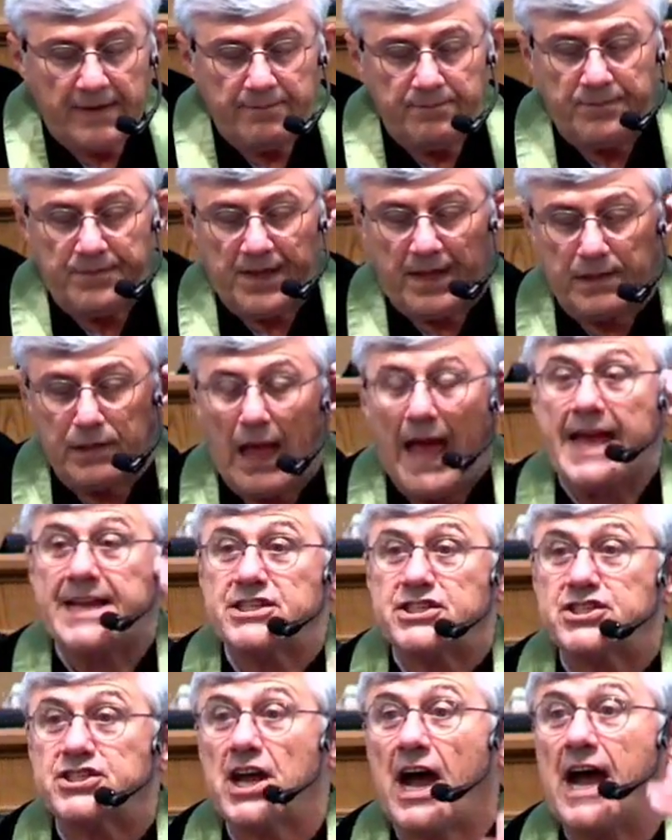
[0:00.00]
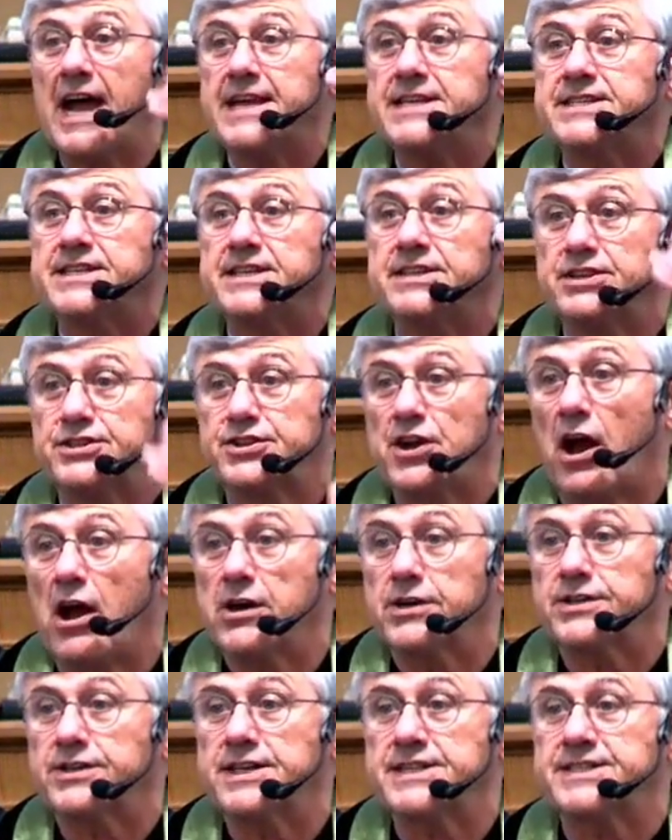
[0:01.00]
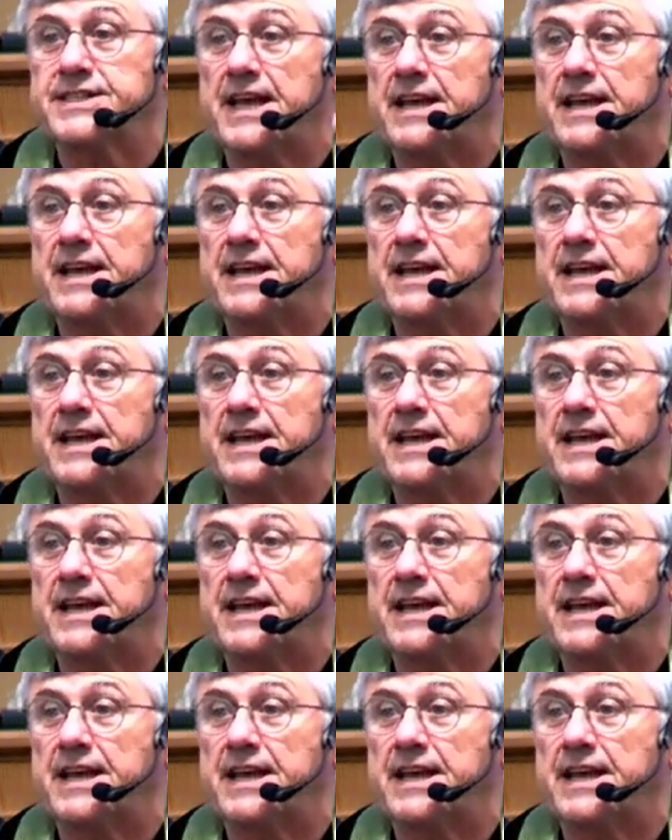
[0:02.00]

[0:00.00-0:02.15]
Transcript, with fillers: The light shines in the darkness,